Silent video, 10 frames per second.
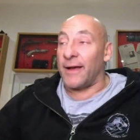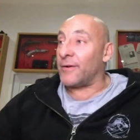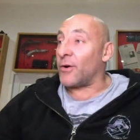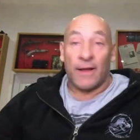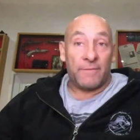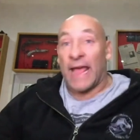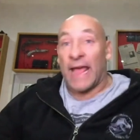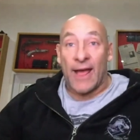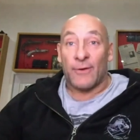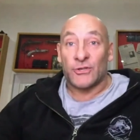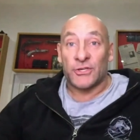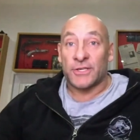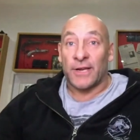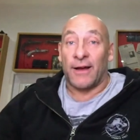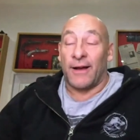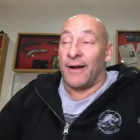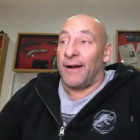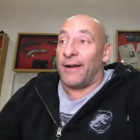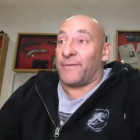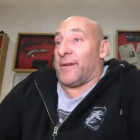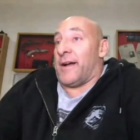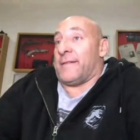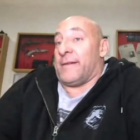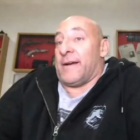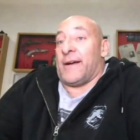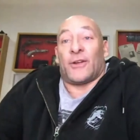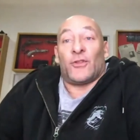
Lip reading: I've got a lovely house. I